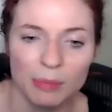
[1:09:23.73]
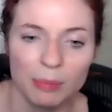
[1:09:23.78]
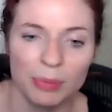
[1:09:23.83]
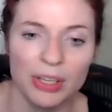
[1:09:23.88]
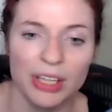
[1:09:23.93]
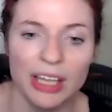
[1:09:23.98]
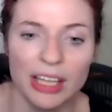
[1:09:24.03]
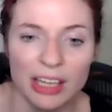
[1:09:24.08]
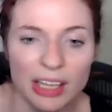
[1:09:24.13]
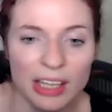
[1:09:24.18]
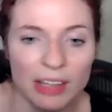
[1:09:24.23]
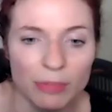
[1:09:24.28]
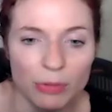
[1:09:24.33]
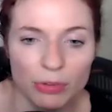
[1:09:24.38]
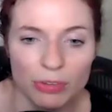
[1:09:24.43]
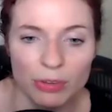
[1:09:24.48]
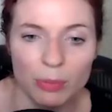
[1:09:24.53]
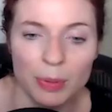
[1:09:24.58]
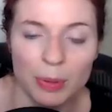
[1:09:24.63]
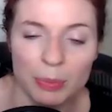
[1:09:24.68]
But yeah, like if you
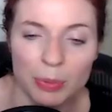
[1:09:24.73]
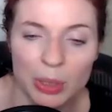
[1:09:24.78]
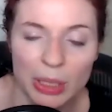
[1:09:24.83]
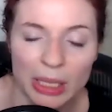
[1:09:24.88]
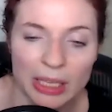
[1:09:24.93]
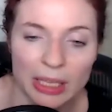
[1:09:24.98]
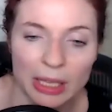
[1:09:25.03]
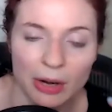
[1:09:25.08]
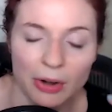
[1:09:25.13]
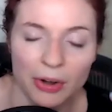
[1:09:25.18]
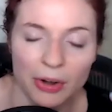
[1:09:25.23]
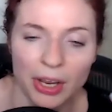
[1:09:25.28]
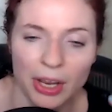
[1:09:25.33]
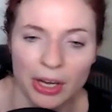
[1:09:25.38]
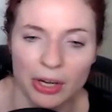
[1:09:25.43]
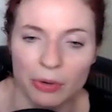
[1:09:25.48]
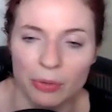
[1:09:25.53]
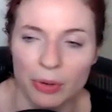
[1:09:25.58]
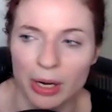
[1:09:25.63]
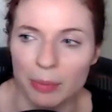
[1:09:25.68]
see people like Garry
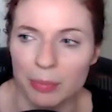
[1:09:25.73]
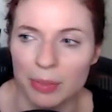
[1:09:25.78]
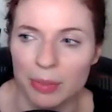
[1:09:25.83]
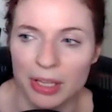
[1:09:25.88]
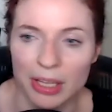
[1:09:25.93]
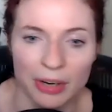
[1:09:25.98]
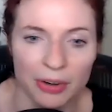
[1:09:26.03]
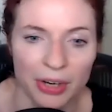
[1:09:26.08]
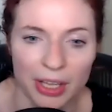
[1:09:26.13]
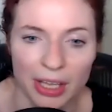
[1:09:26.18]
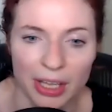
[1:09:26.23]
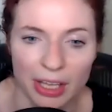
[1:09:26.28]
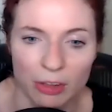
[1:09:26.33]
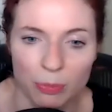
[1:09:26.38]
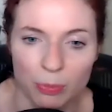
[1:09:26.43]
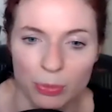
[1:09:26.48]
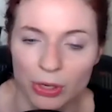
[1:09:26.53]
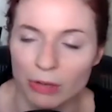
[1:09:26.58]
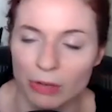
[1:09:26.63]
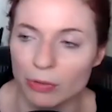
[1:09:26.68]

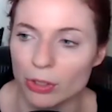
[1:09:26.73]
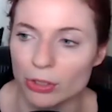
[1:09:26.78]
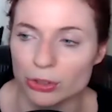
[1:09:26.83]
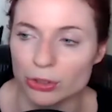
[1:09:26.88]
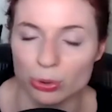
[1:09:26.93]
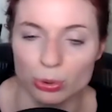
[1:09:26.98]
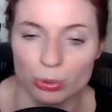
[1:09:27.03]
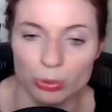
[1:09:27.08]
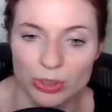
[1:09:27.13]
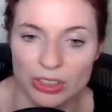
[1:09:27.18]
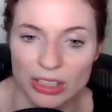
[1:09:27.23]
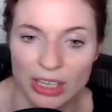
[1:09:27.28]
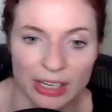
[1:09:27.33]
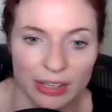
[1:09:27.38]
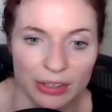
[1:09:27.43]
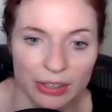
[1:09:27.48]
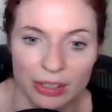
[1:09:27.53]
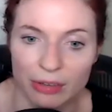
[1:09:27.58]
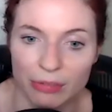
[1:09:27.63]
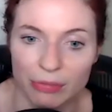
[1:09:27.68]
Kasparov also, who
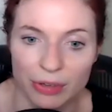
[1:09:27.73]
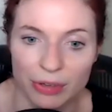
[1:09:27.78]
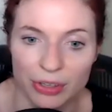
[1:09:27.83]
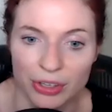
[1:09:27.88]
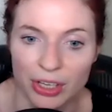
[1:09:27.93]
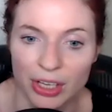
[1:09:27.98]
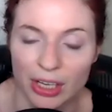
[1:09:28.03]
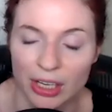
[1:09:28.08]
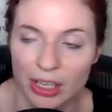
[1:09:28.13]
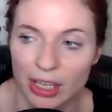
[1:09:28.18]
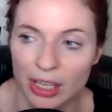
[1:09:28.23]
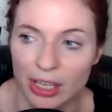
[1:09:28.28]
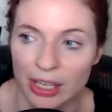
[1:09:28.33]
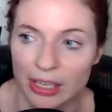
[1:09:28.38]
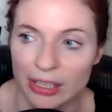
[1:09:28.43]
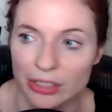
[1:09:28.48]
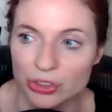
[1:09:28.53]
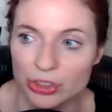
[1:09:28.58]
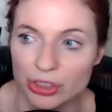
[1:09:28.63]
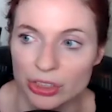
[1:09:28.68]
retired at a very young
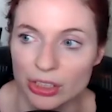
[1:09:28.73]
age and